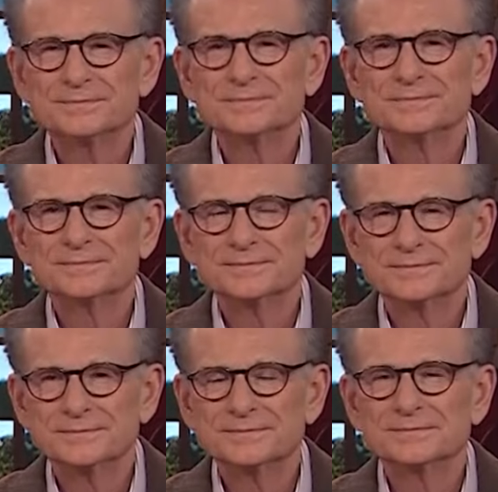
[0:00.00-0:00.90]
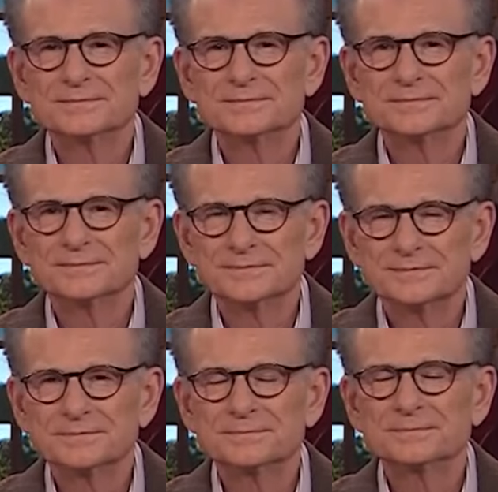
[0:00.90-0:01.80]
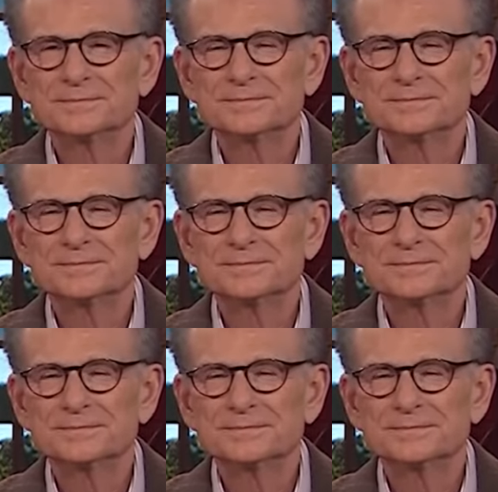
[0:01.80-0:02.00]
(not speaking)